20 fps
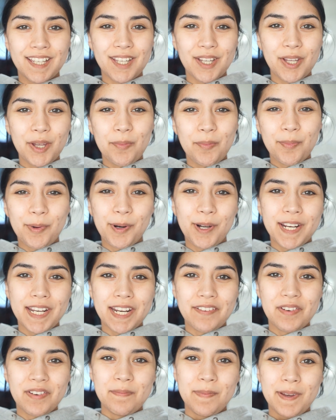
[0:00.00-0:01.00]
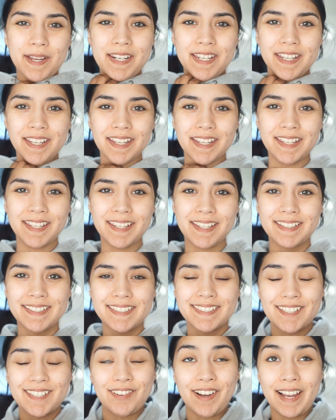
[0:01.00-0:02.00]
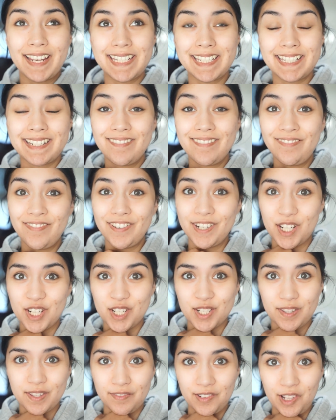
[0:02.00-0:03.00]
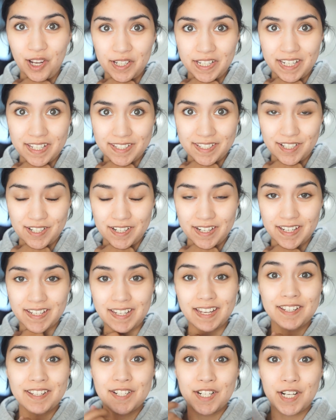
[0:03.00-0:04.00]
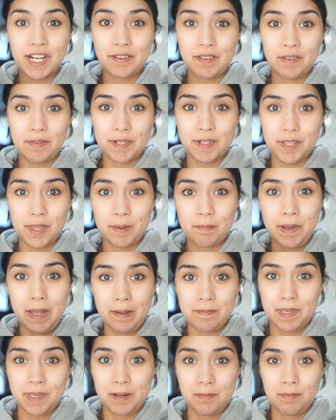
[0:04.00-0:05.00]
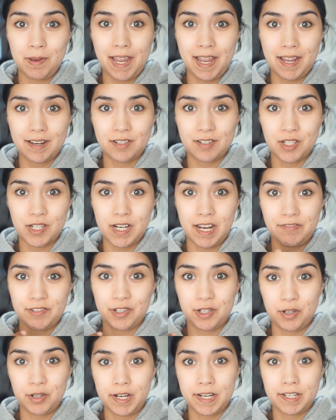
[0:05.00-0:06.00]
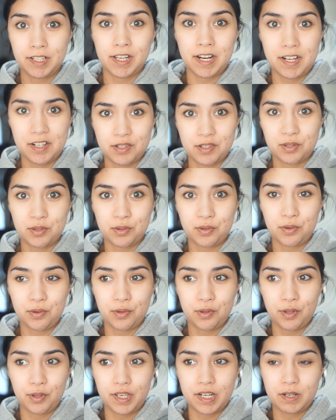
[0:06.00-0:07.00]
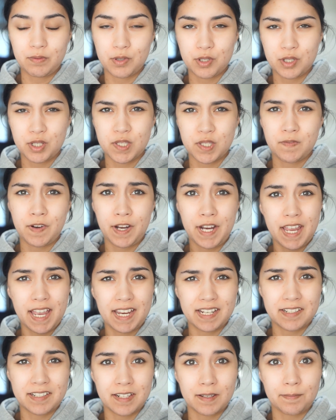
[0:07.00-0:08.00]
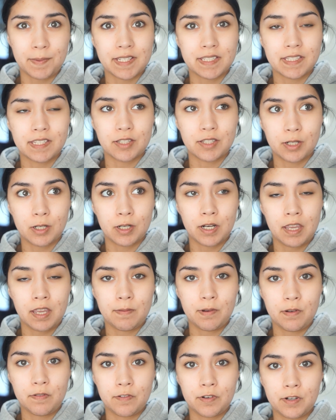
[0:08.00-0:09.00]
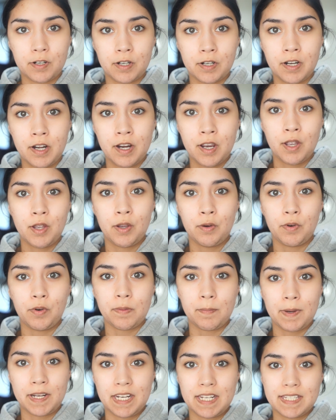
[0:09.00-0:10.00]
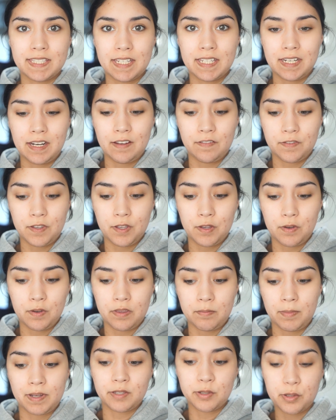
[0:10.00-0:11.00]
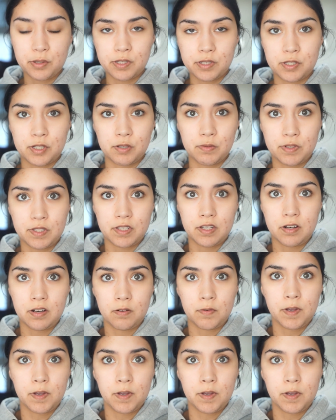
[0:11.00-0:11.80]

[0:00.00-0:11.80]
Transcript: Good morning, everybody. So I didn't finish the vlog yesterday. Yesterday we went to the pumpkin patch after Nariah got out of school, and it was just very hectic. My sister came over with my niece and nephew, and then my little sister was here.